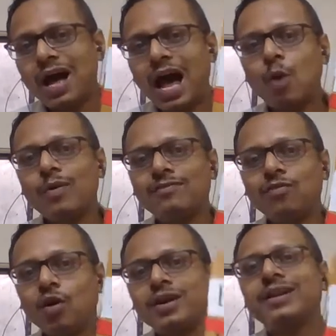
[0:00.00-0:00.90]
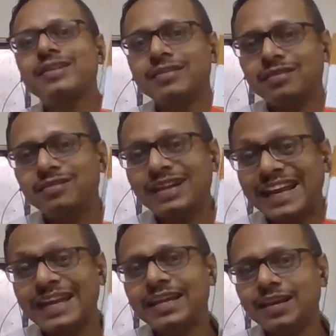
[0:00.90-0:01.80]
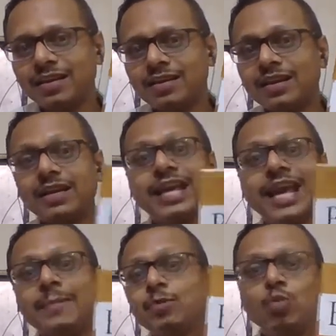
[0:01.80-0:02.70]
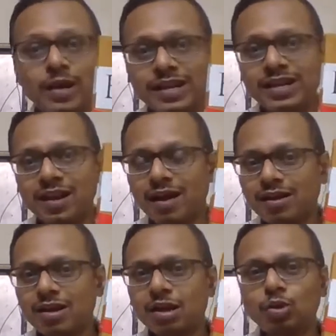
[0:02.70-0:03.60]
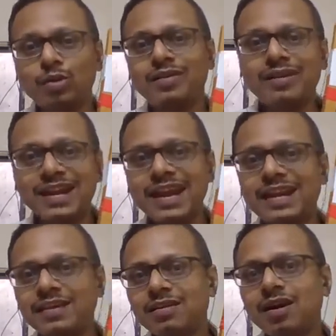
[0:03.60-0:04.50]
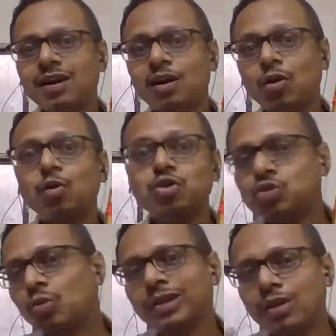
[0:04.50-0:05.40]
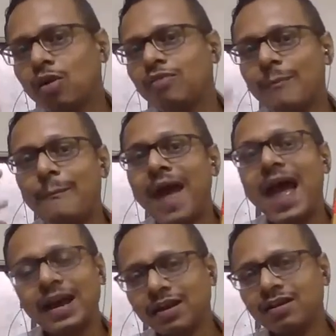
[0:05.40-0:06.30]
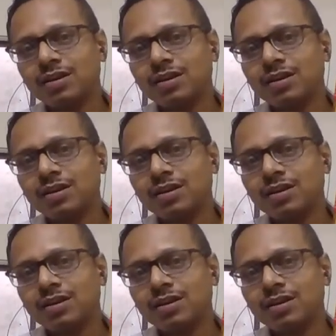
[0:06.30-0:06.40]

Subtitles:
how a foreign returned Indian came to India to create a growth story of a bank